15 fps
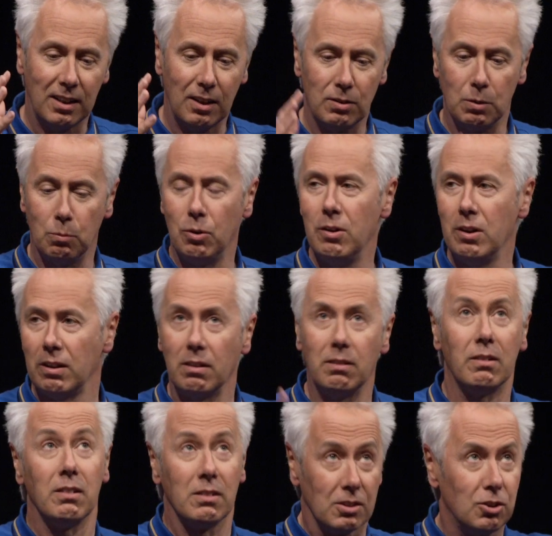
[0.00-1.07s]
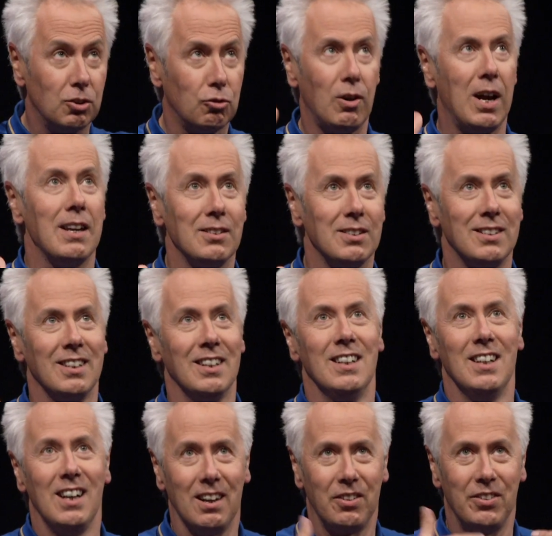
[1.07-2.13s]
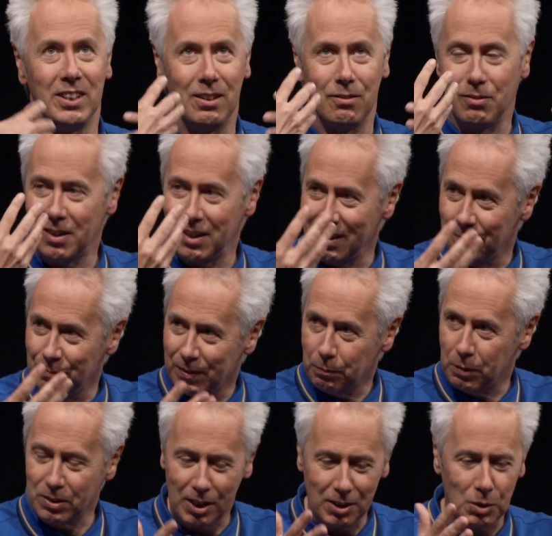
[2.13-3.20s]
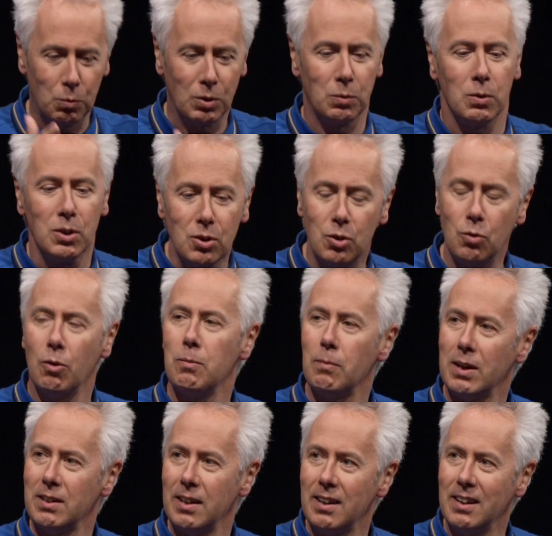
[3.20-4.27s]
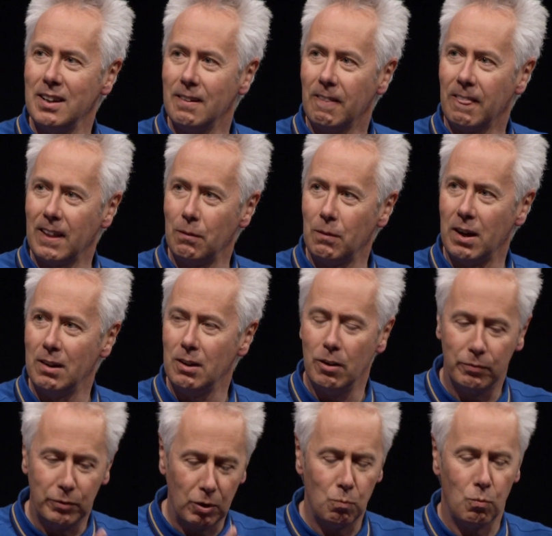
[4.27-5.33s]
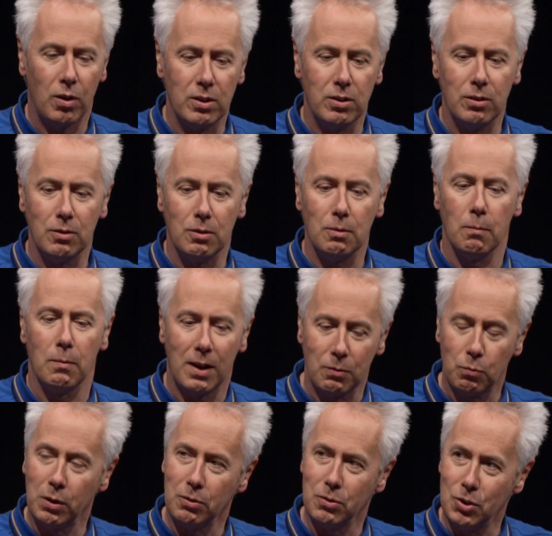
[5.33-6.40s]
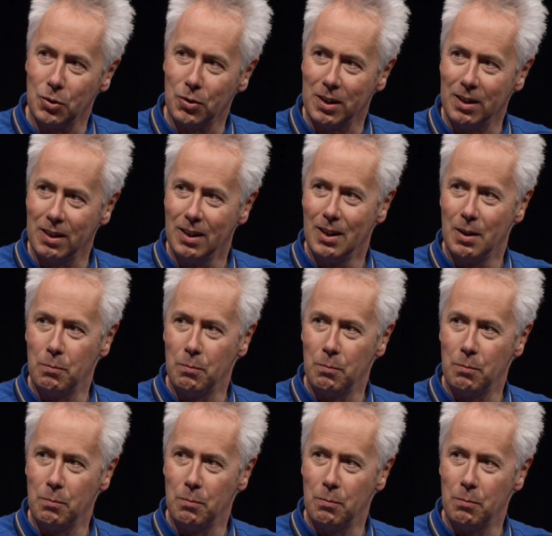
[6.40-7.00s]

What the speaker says: I go to work stressed, and I'm thinking, right, because I just want to enjoy my day. I love doing what I do, but I want to enjoy it.